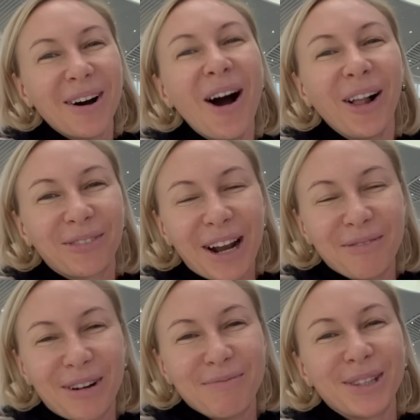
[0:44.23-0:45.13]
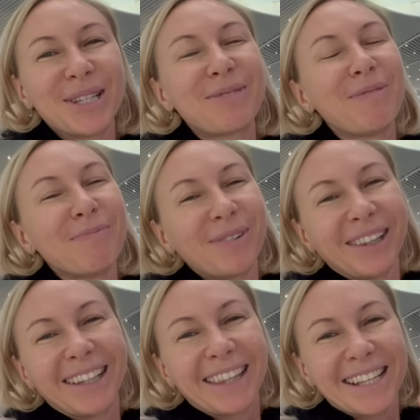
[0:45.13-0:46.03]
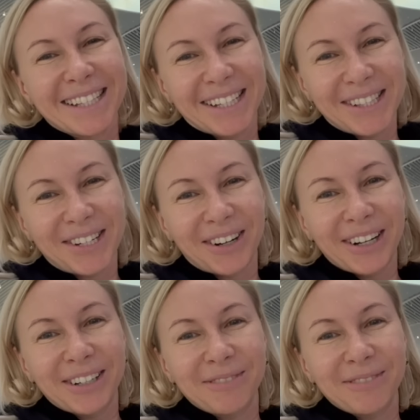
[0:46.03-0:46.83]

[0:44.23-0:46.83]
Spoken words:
Alright, fabulous people, let's get started.